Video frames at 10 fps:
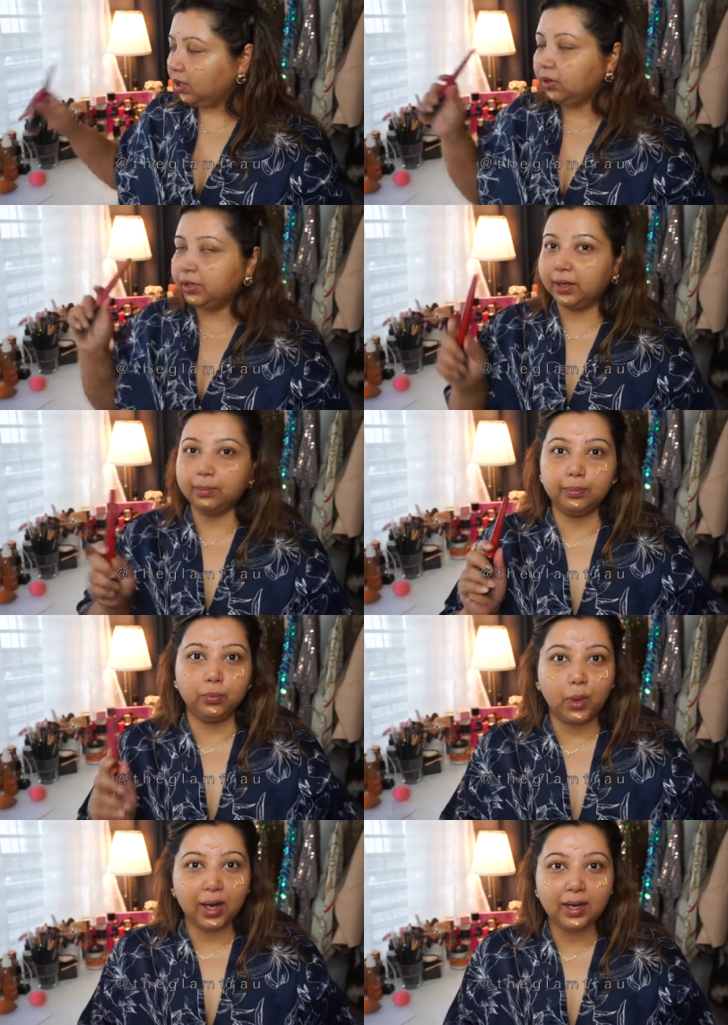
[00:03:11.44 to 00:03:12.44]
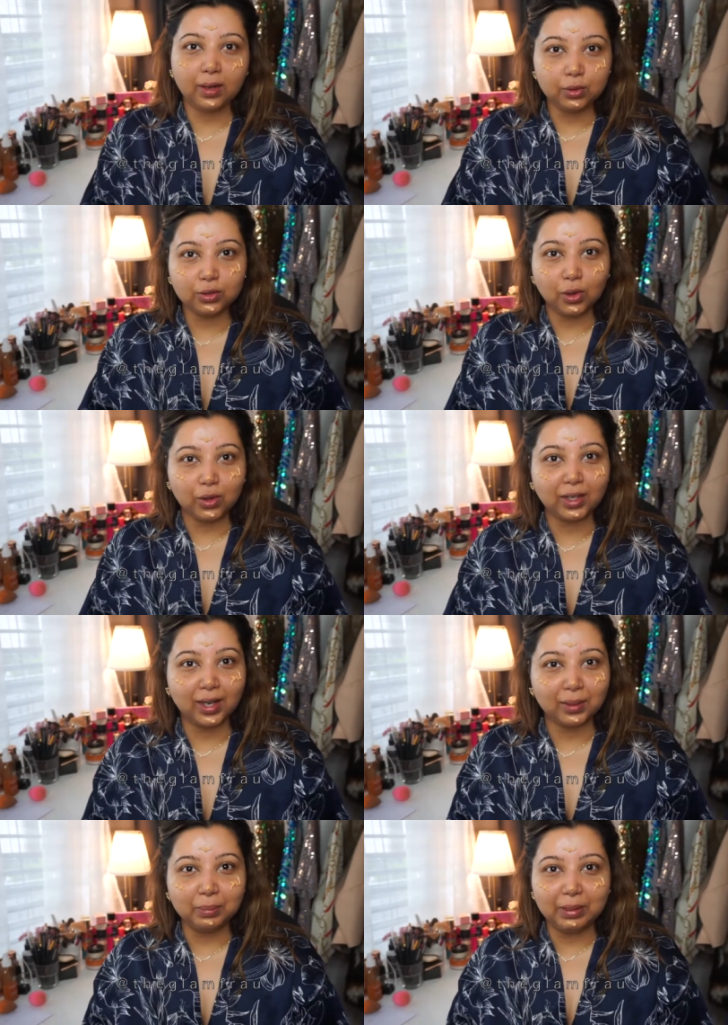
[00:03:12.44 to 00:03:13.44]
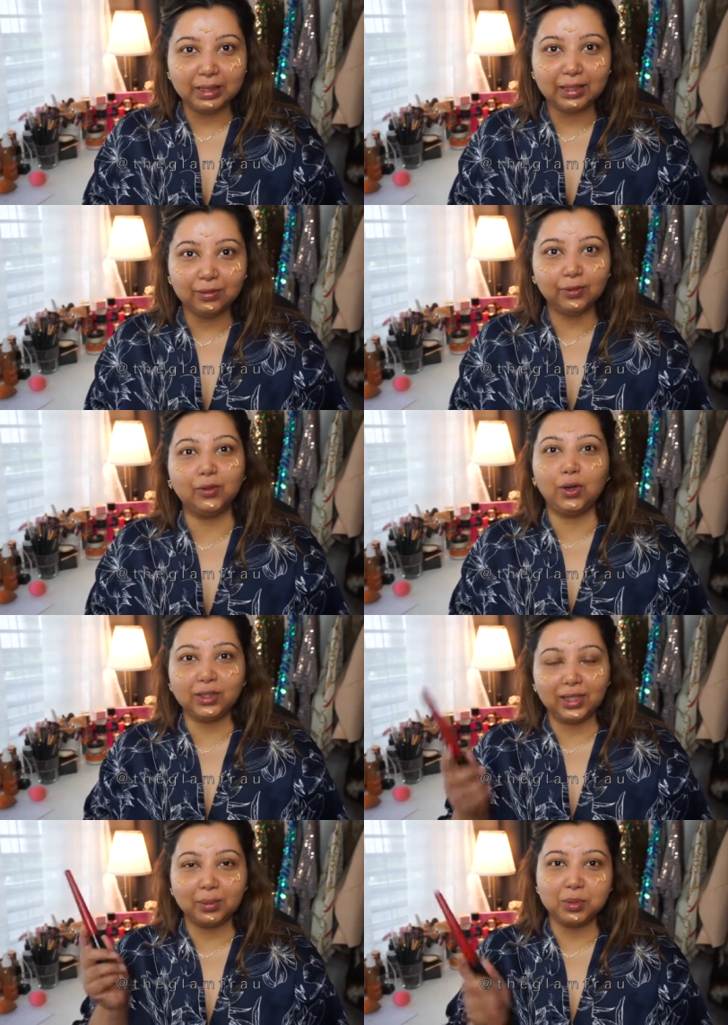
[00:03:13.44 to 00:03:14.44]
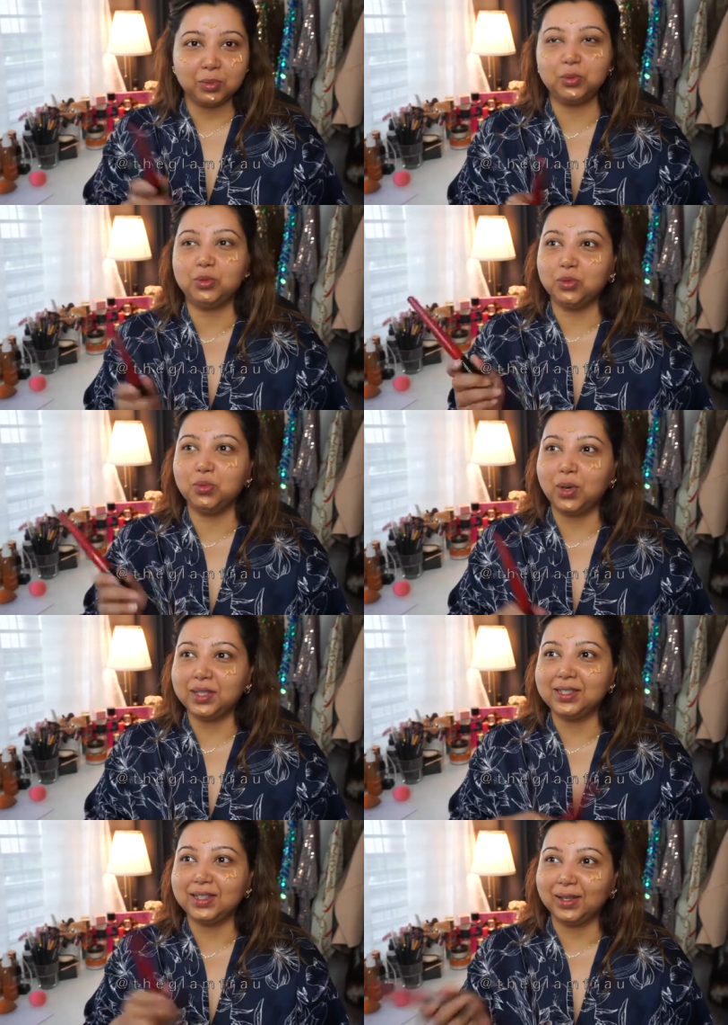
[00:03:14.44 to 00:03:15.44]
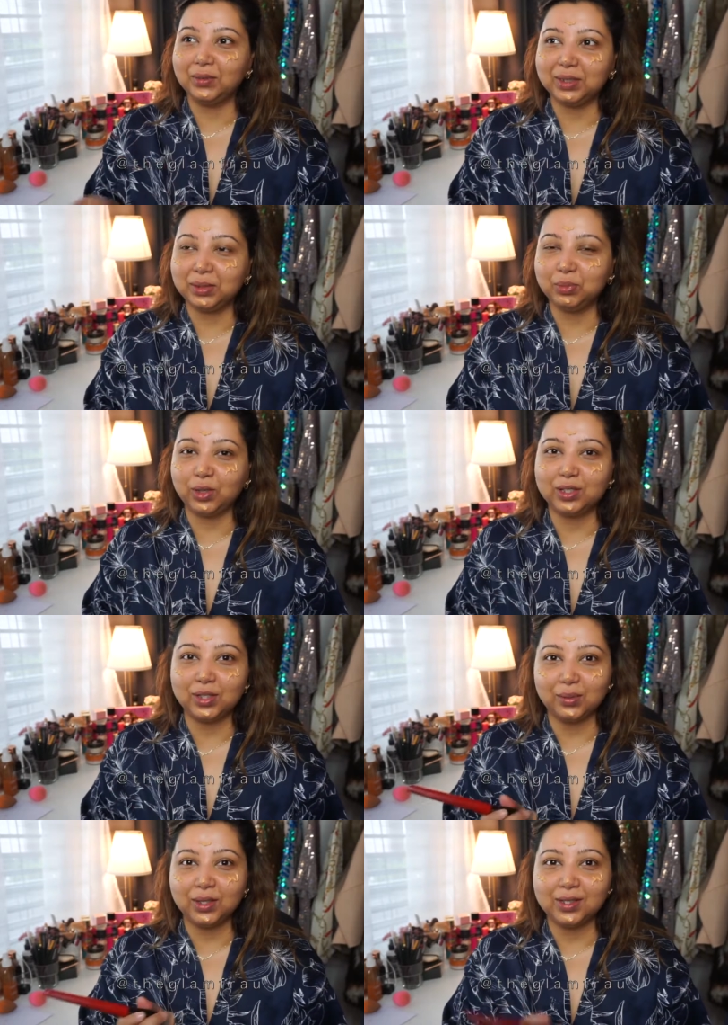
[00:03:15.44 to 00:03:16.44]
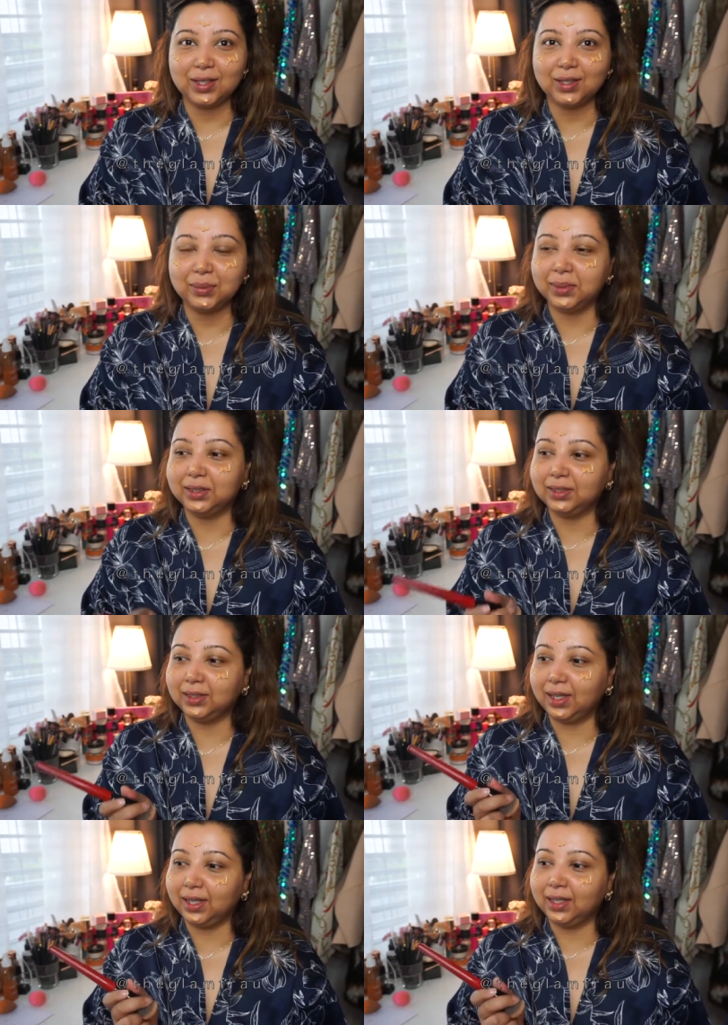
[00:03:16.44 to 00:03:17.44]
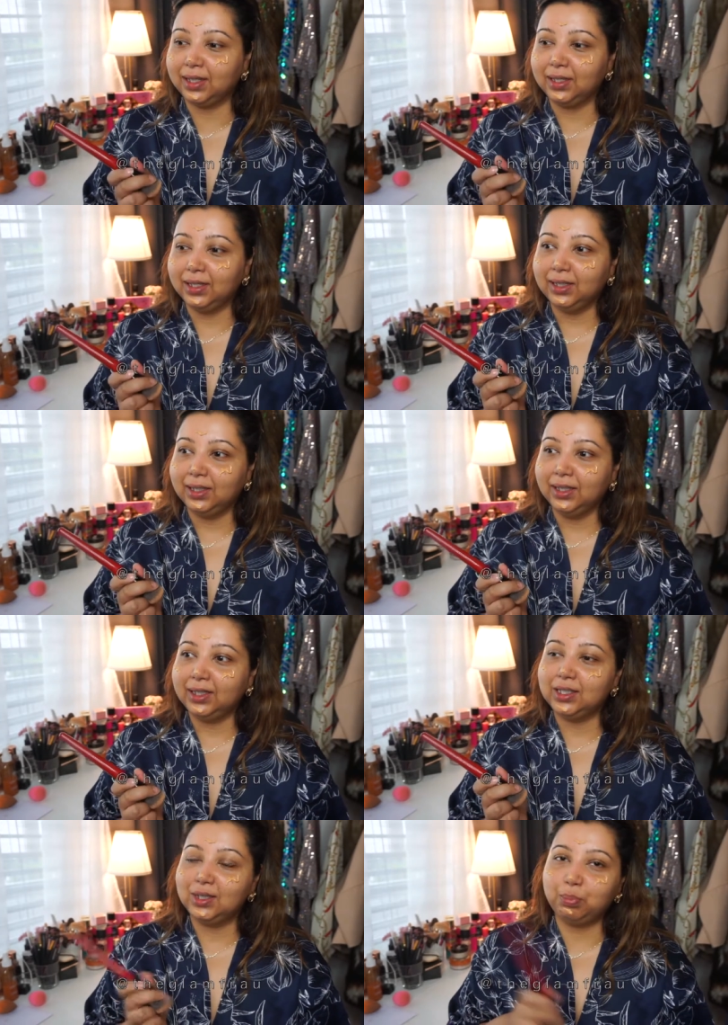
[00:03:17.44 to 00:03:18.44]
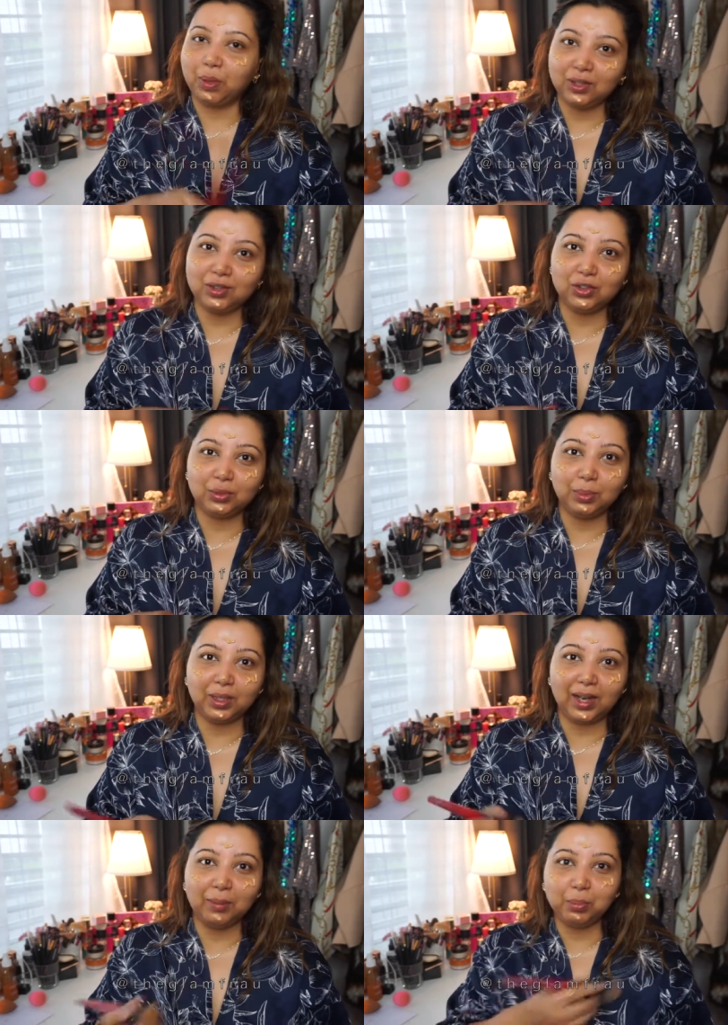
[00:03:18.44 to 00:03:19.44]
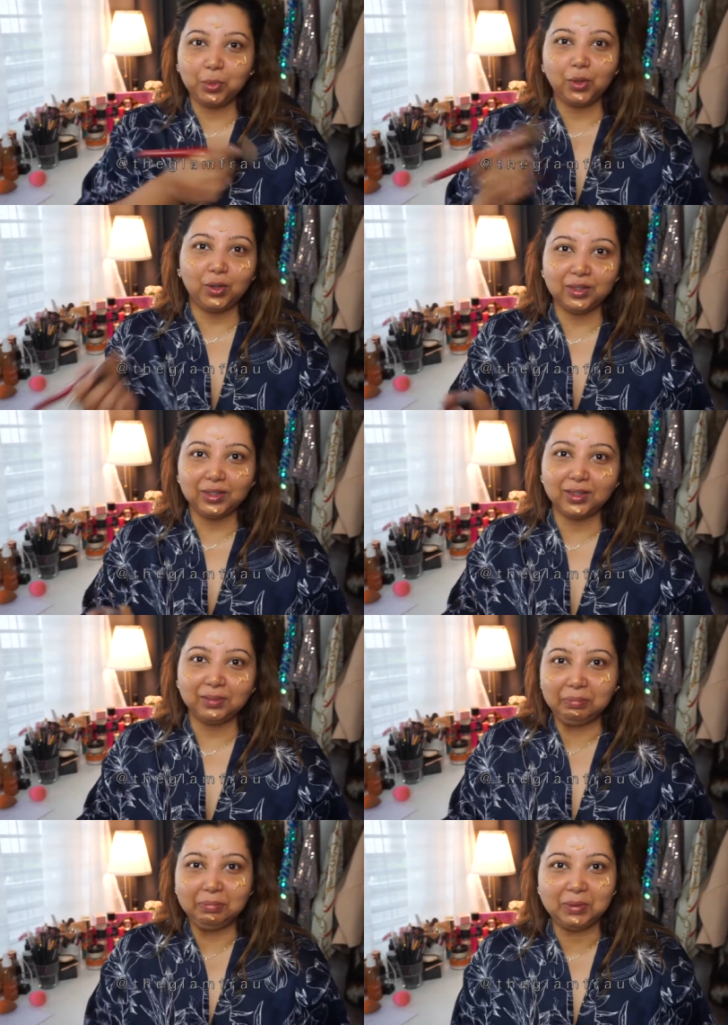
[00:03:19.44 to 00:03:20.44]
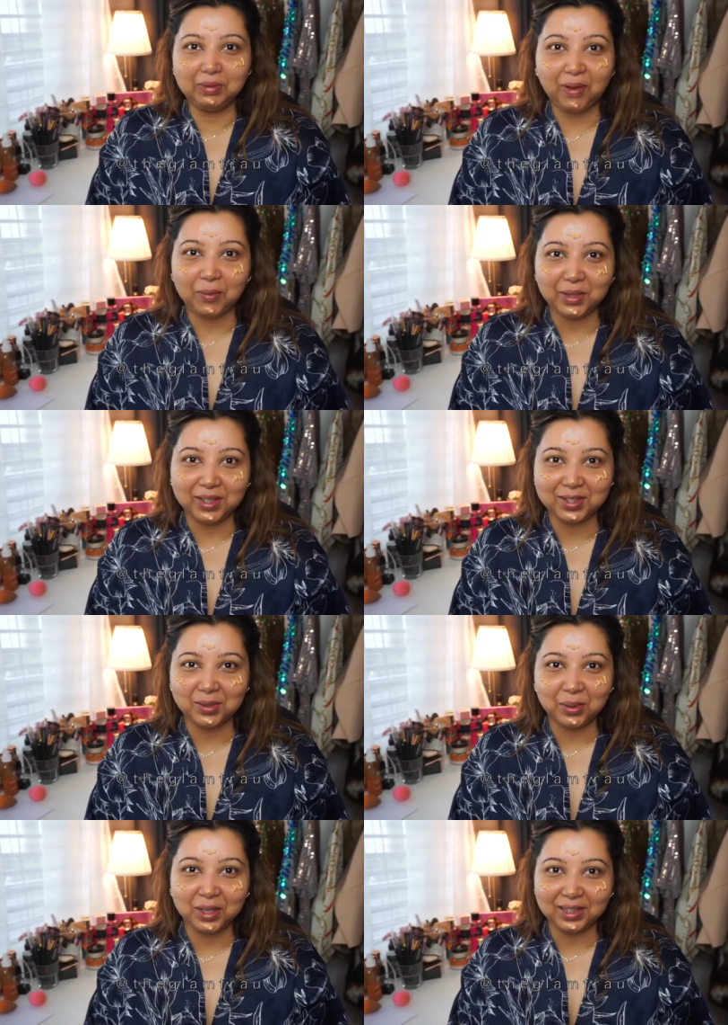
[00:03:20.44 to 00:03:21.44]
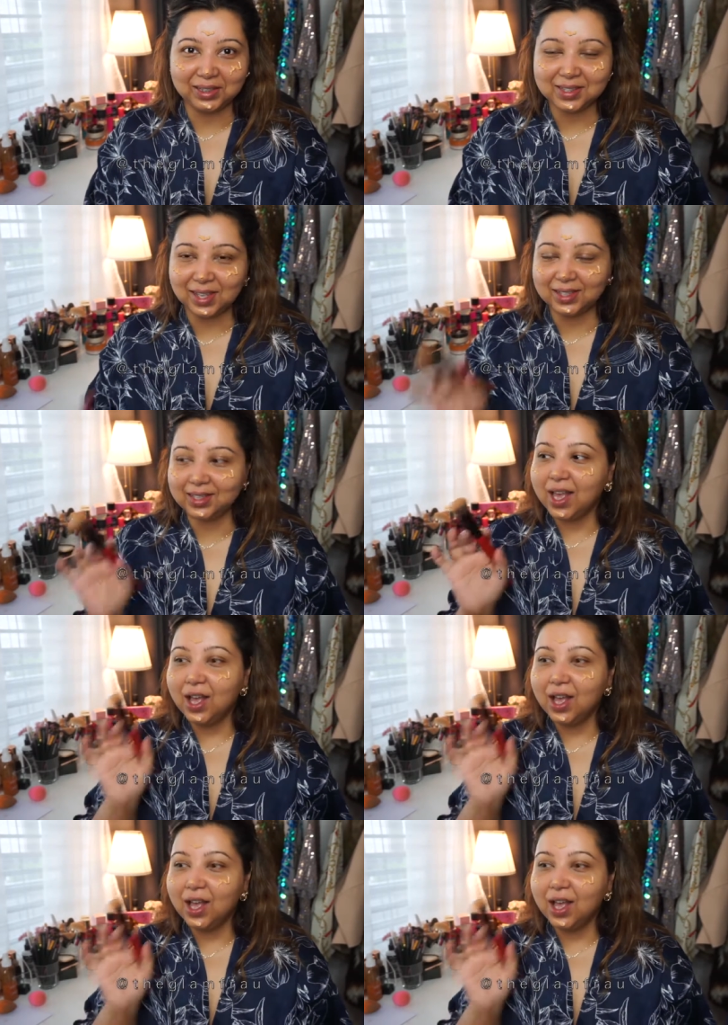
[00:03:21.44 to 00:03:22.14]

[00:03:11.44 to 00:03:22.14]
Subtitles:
Okay, while I was talking, I completely forgot that I'm supposed to do one side with a brush and one side with a sponge, but I put on the foundation on either sides.